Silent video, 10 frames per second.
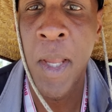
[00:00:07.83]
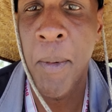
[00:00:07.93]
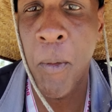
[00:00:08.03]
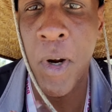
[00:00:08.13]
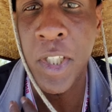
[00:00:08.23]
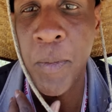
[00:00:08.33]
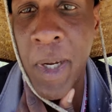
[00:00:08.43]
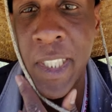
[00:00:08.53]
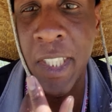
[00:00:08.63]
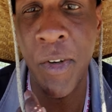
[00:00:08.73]
Been watching
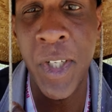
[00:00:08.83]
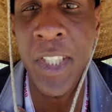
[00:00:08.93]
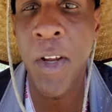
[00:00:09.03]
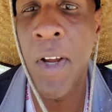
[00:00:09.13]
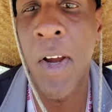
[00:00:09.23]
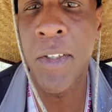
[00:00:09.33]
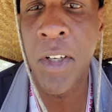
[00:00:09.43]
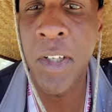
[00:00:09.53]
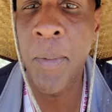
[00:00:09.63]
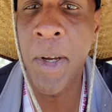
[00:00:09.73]
my series on how I
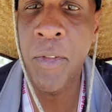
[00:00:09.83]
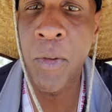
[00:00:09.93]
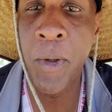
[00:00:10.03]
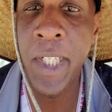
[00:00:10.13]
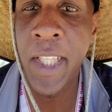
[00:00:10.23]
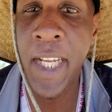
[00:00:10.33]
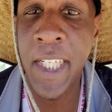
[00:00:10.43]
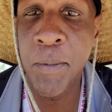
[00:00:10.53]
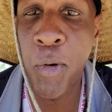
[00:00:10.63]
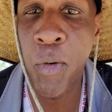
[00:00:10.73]
talked about three
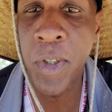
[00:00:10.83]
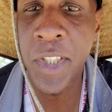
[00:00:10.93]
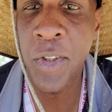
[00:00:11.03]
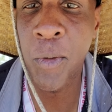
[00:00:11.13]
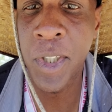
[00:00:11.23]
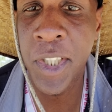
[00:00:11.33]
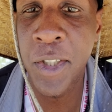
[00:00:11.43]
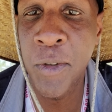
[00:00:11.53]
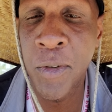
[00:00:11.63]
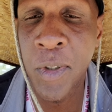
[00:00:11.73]
things porn stores
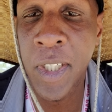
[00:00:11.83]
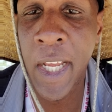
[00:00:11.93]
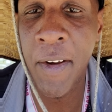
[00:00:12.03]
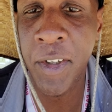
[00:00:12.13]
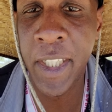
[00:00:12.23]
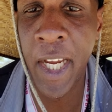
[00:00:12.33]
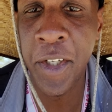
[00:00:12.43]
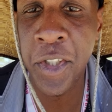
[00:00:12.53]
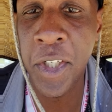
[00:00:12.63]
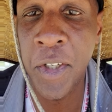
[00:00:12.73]
do. Have a
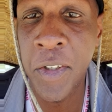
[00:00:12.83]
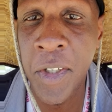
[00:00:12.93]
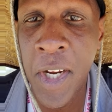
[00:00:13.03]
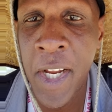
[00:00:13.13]
cashier,